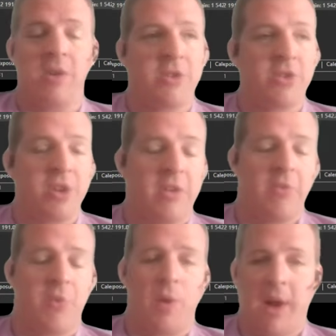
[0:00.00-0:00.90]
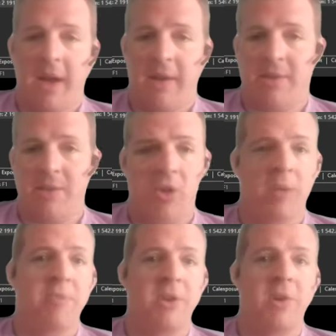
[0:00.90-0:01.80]
You can trade forex,
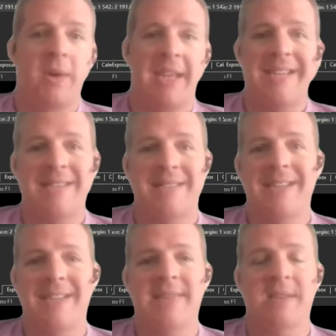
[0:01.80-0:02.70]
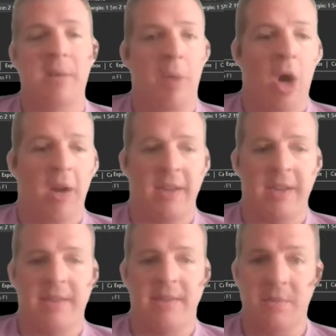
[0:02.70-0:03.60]
crypto, indices,
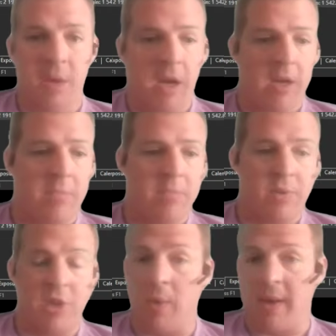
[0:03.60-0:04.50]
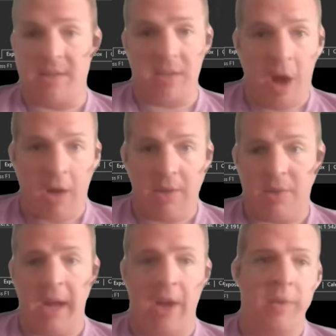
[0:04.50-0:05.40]
commodities, US
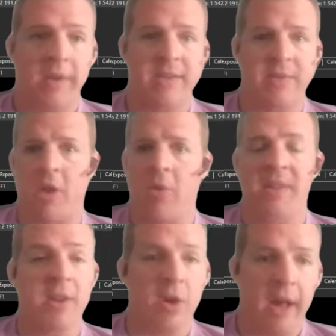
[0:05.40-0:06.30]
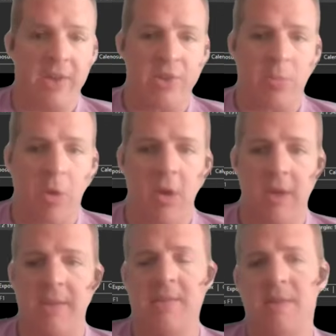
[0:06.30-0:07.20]
stocks or equities, along with international
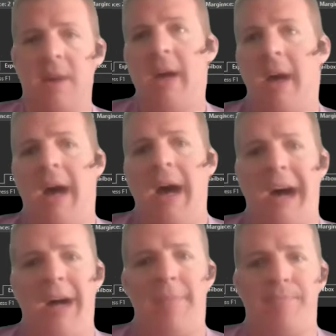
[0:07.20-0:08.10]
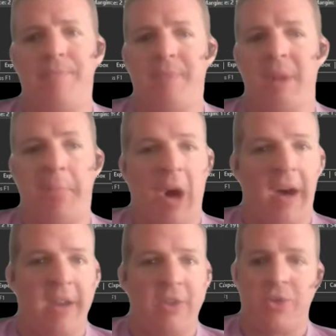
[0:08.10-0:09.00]
markets. The
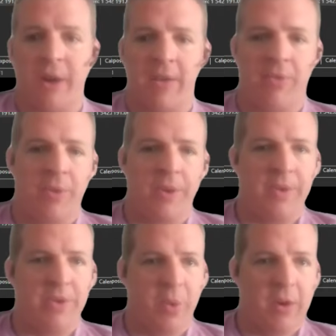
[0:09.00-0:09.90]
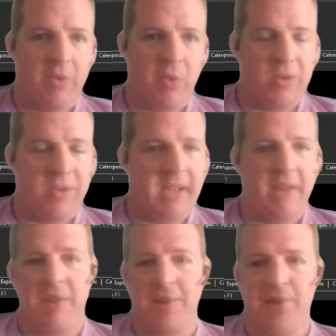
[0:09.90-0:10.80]
bot can trade for you
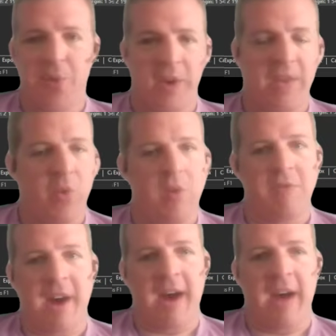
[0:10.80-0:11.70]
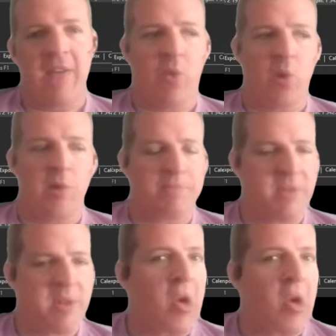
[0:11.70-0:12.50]
24/7, 24/5, or